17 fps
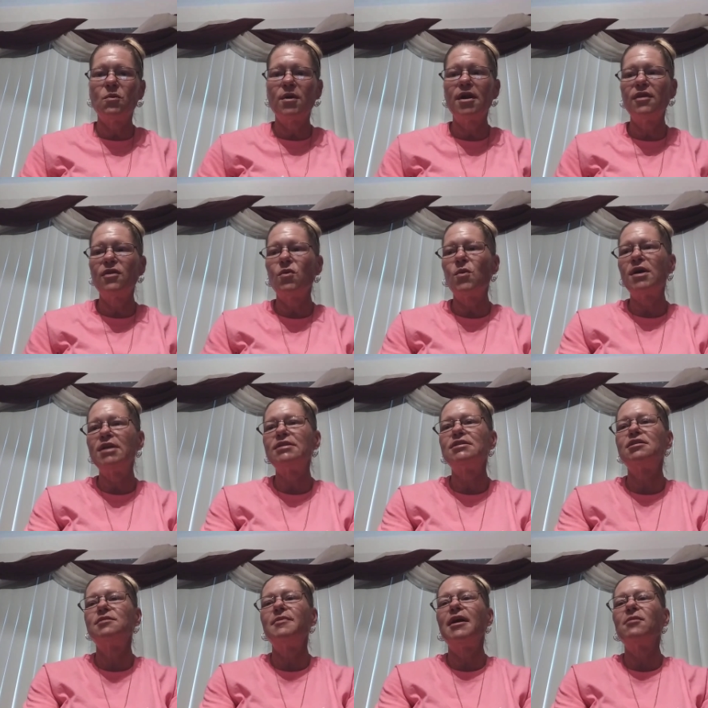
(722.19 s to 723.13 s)
one of the
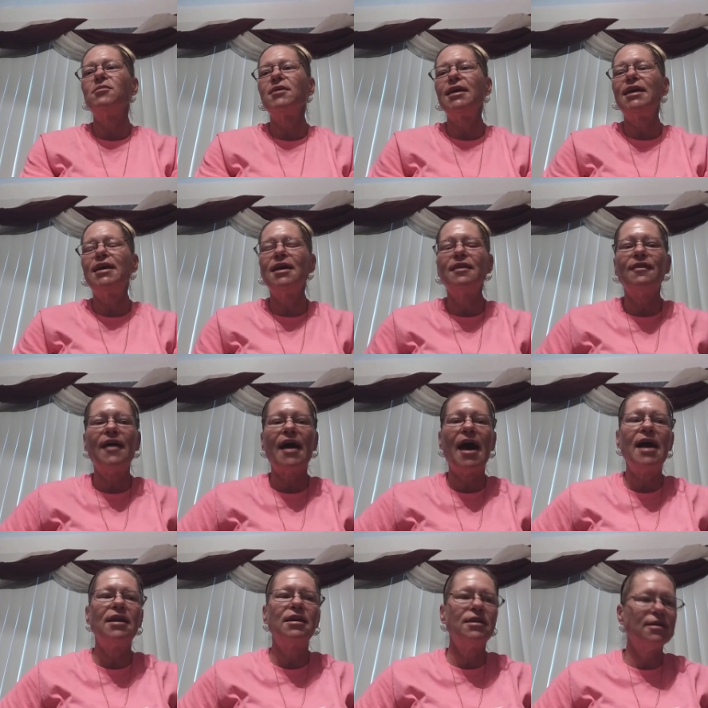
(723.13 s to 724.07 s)
ones to be able to get
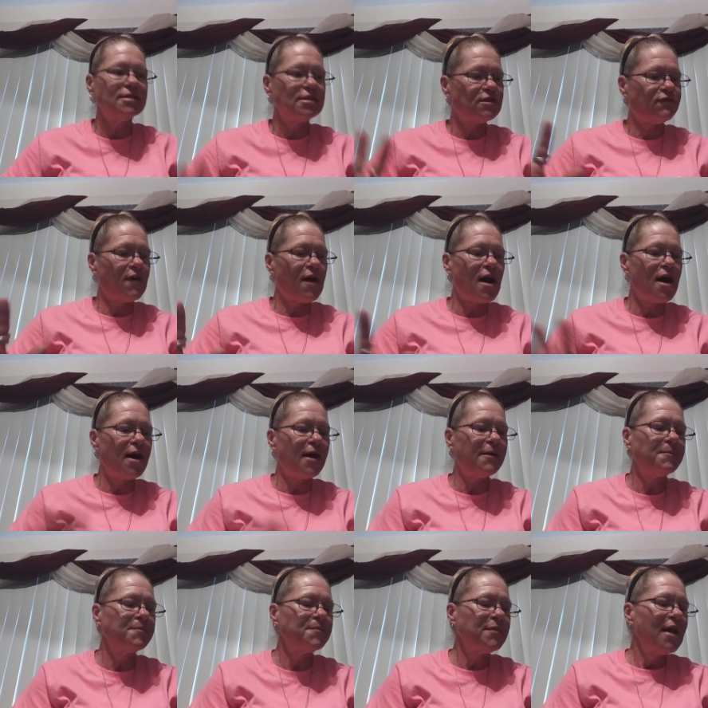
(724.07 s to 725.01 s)
that, and it's
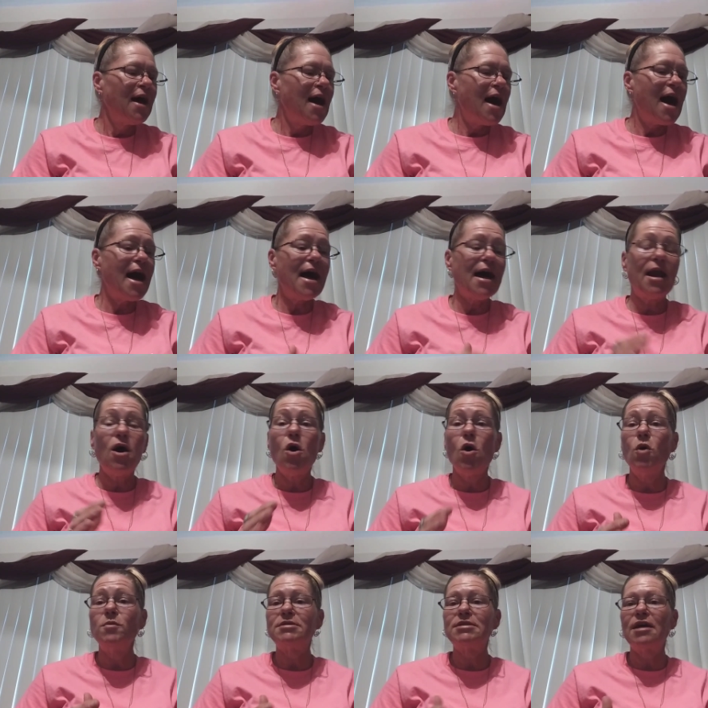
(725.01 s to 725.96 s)
fine. I had
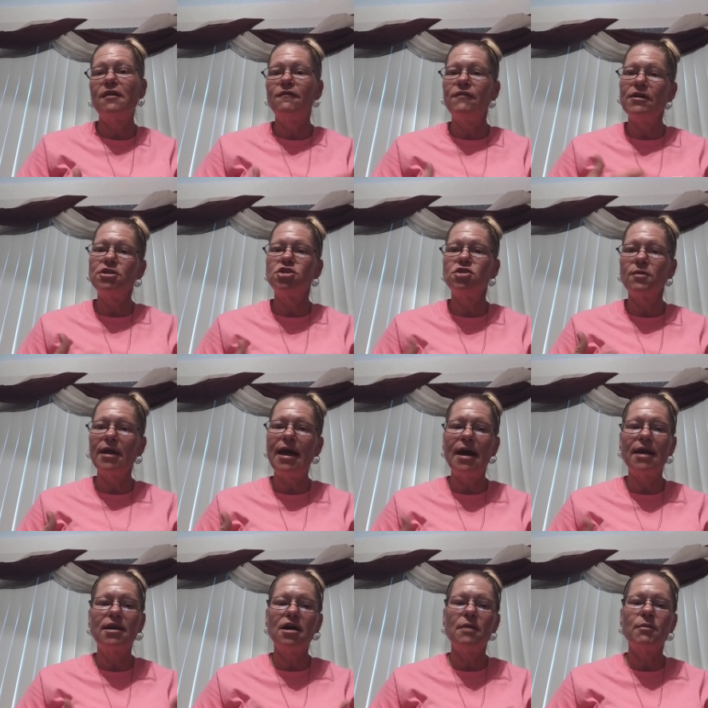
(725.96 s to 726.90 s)
hopes that eventually
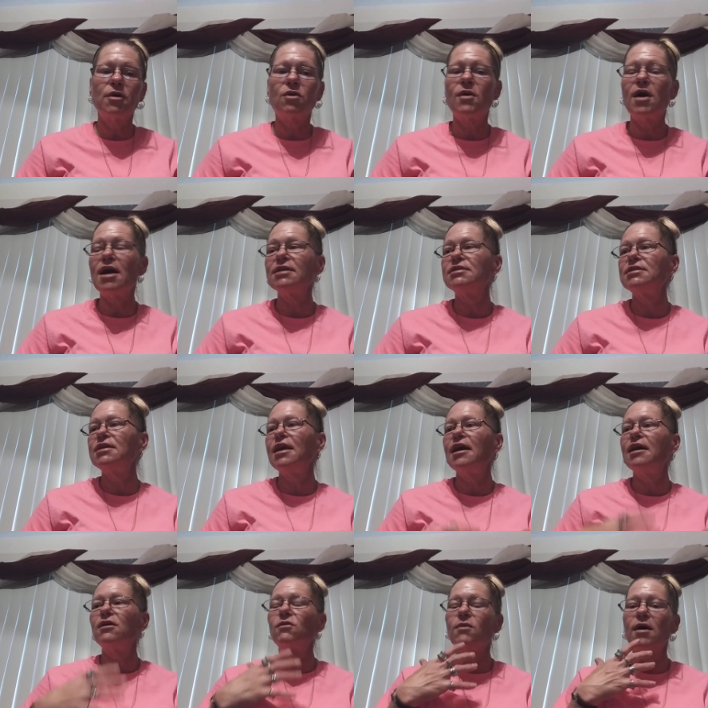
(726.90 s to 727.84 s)
I'd come across it
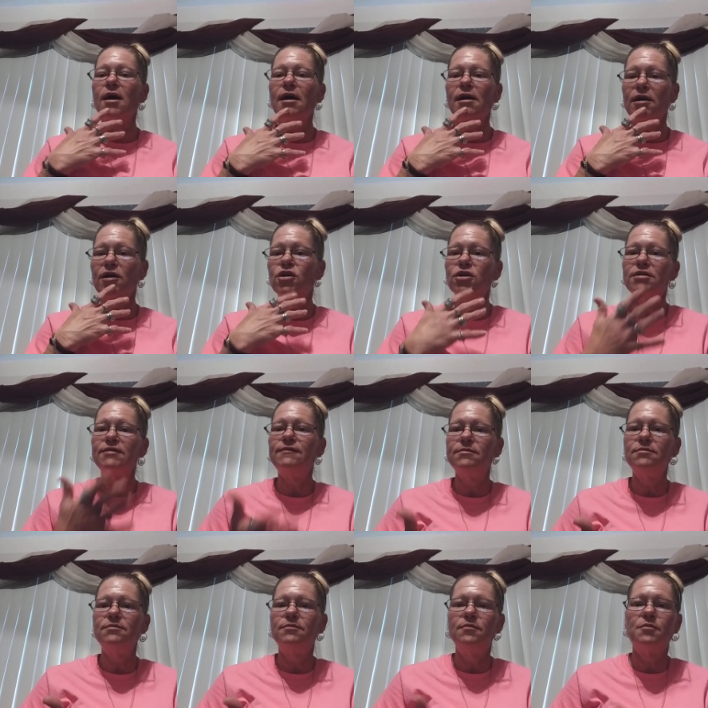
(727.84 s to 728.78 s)
at a, at a good
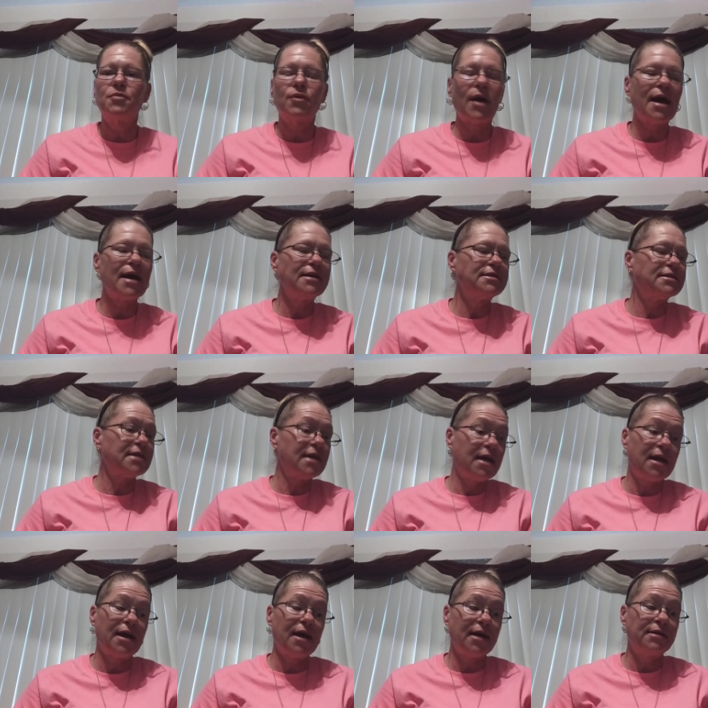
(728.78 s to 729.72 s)
price,
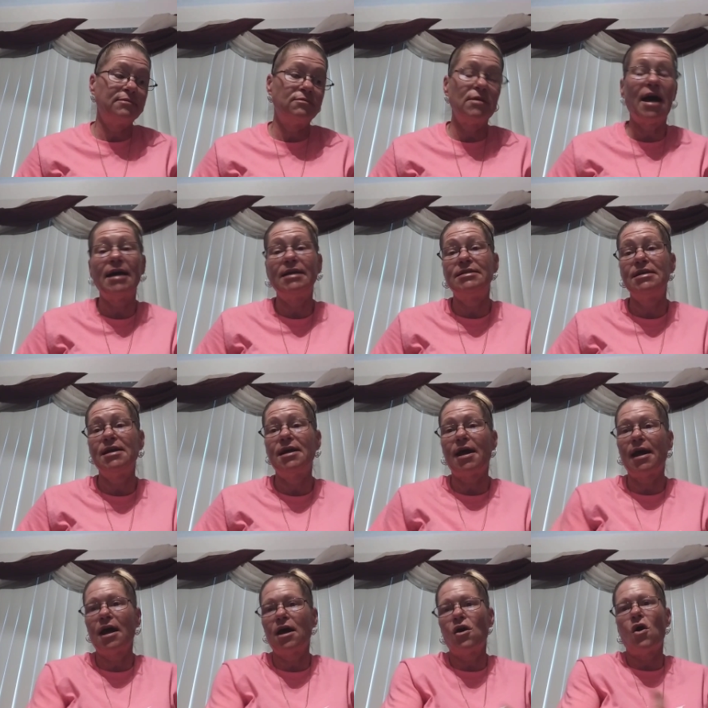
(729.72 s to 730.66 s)
and I, I did.
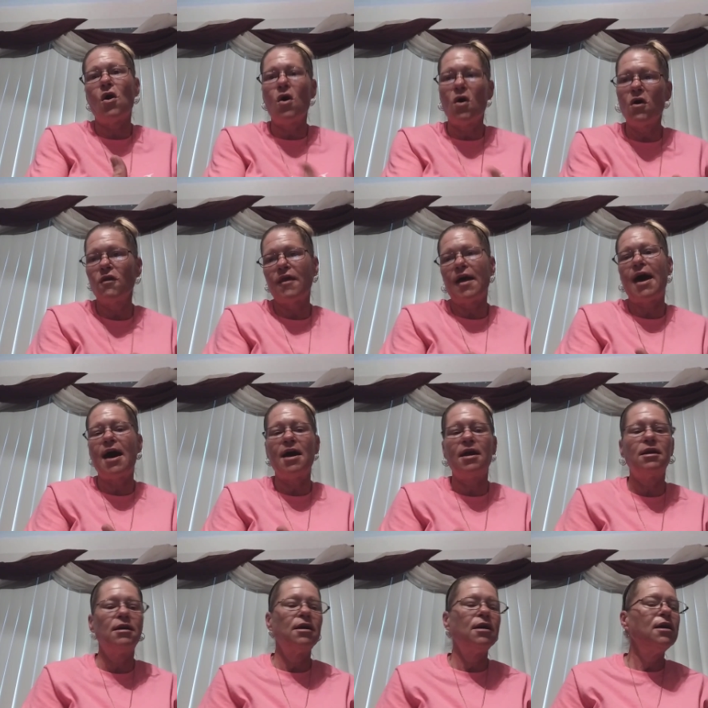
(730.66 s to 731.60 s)
I got all
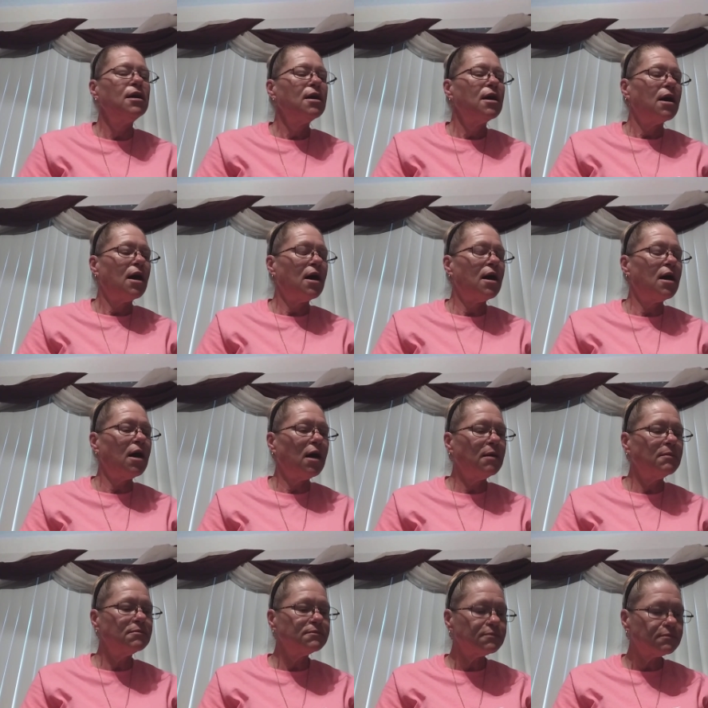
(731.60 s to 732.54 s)
that
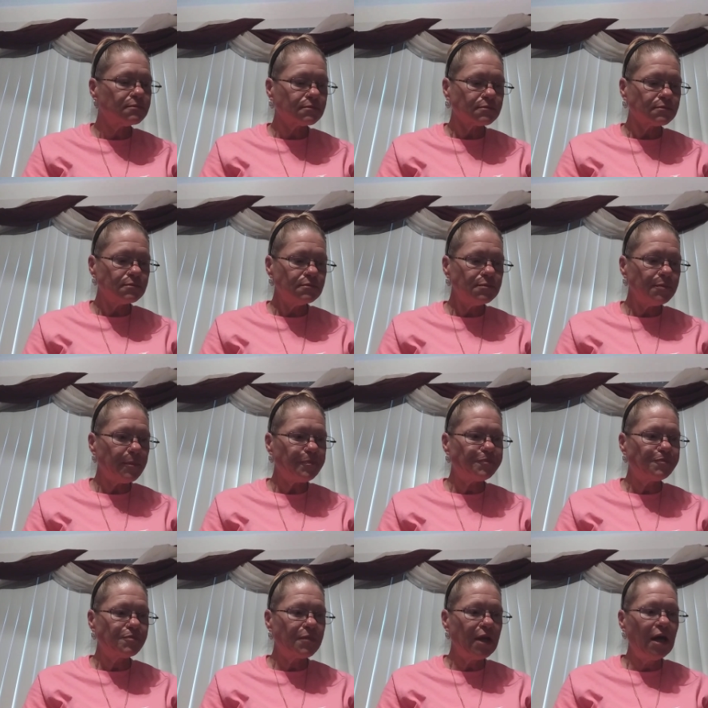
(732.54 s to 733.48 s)
um,
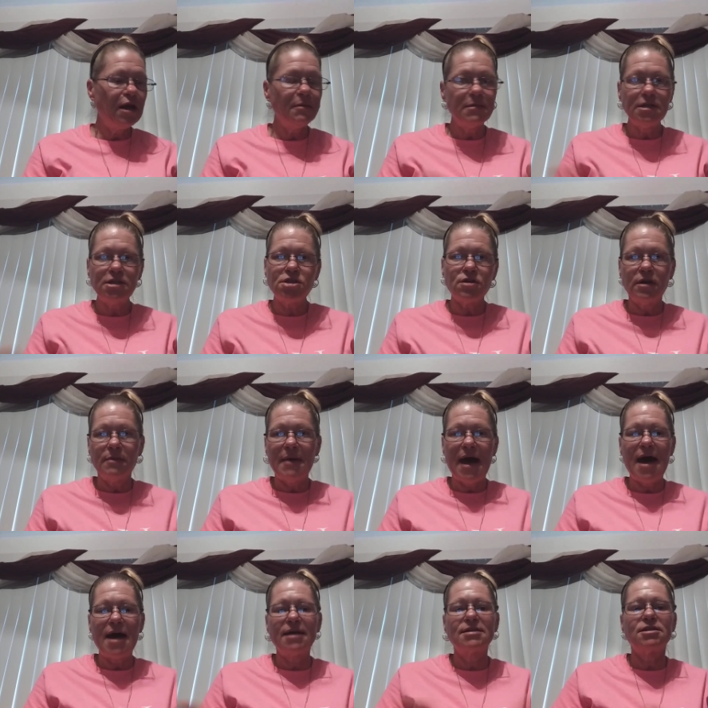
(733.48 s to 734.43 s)
oh, in a mystery
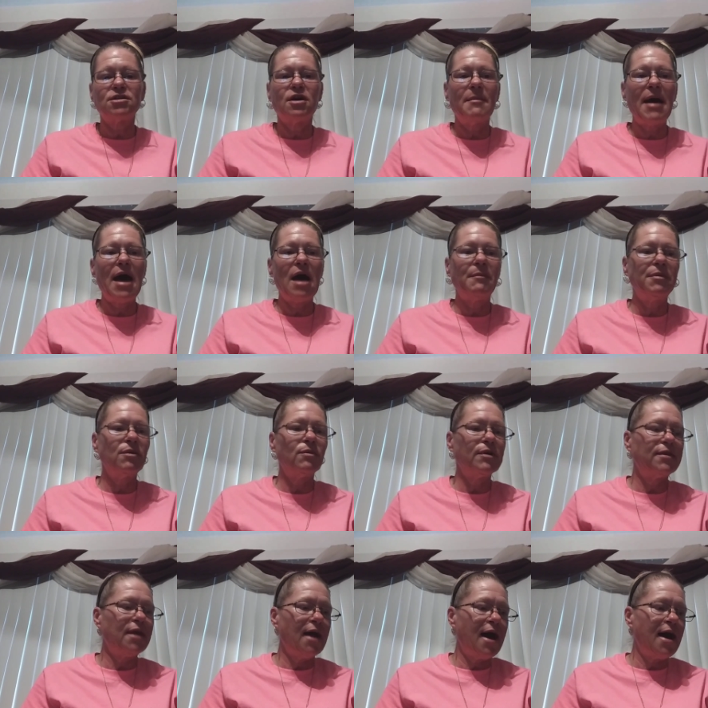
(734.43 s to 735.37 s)
bag, so I'm happy
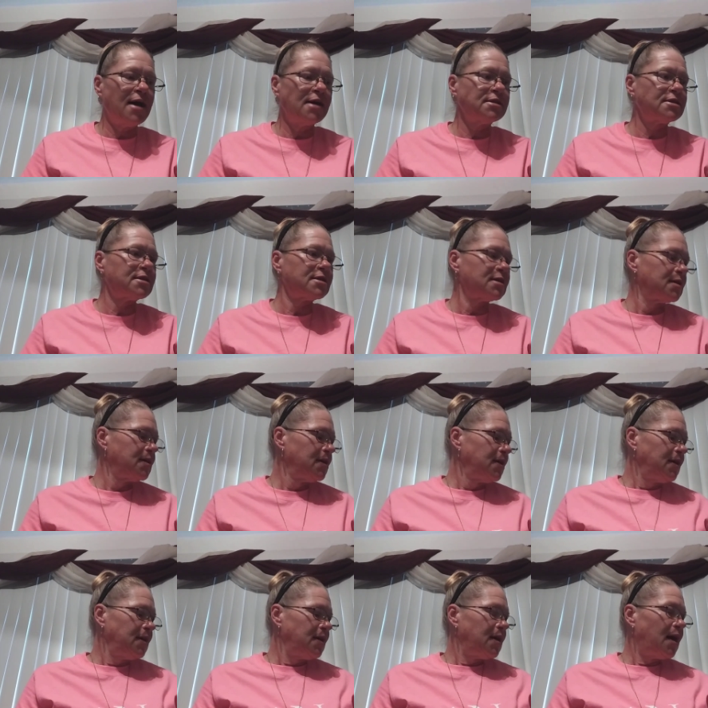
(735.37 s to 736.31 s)
with that.
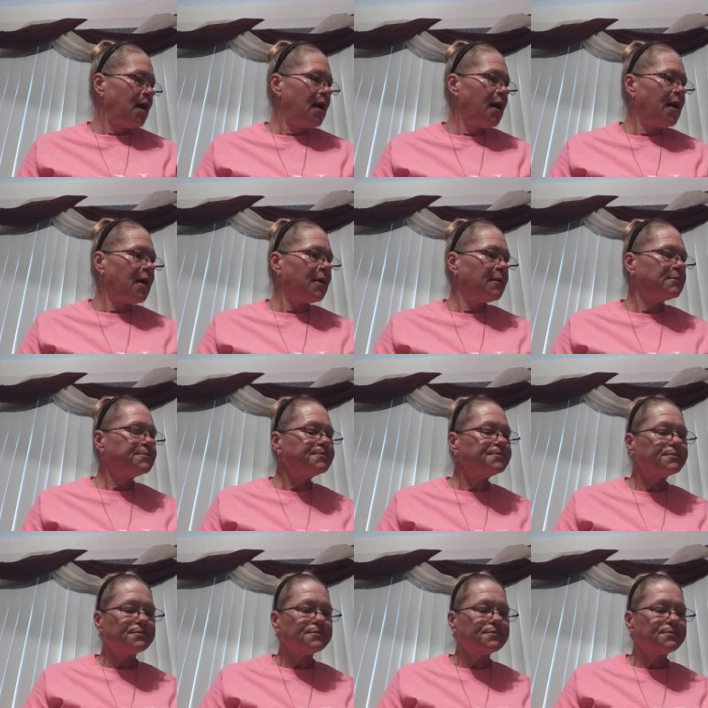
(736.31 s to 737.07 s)
Um,